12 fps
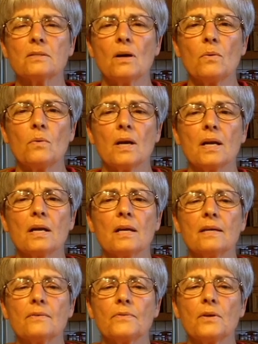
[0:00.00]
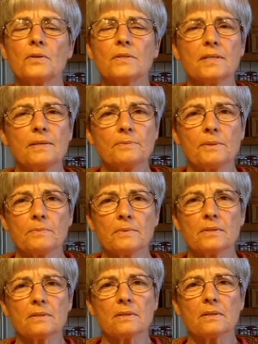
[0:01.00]
So if those symptoms
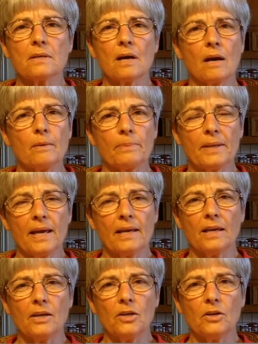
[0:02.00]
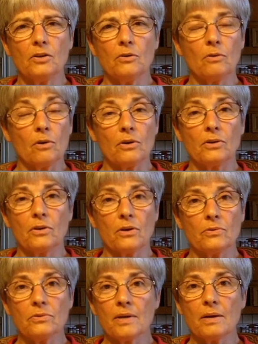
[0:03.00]
are plaguing you, or you
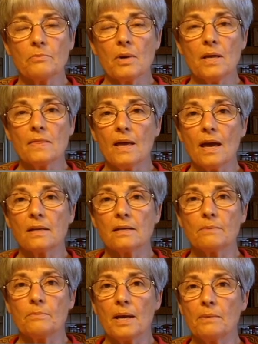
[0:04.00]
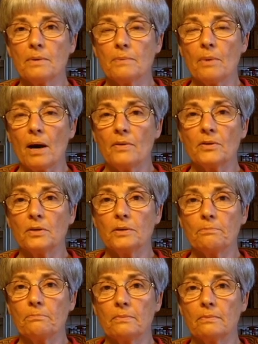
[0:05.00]
know someone that may be
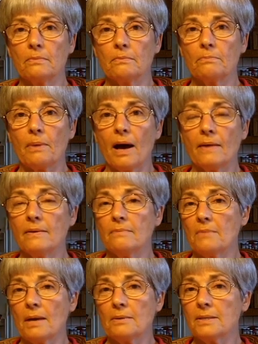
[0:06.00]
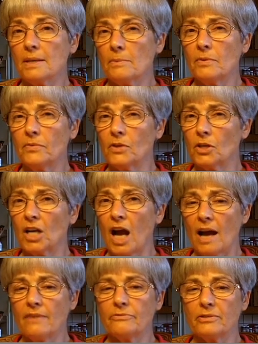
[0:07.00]
bothered by them, maybe some of your
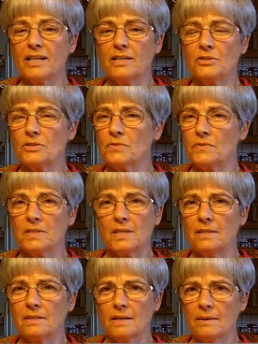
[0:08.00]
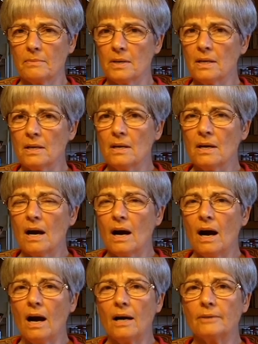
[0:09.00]
guy friends, you've seen them
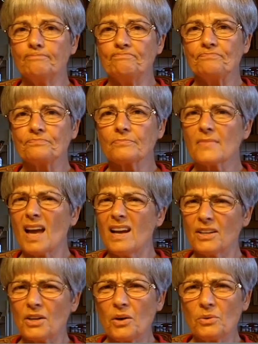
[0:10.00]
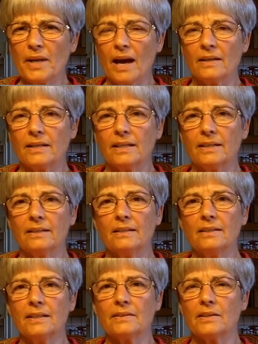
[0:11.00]
kind of go
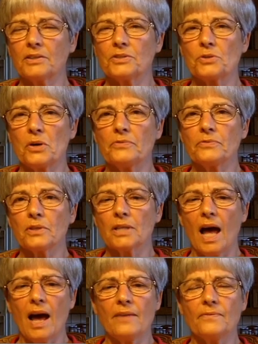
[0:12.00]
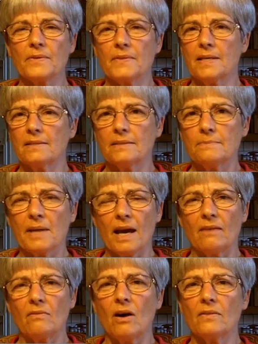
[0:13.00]
downhill in their joy for life, and they seem to
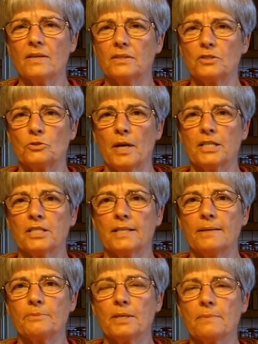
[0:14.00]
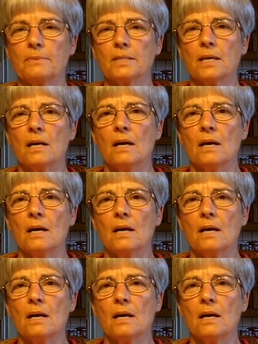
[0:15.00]
have all these strange symptoms,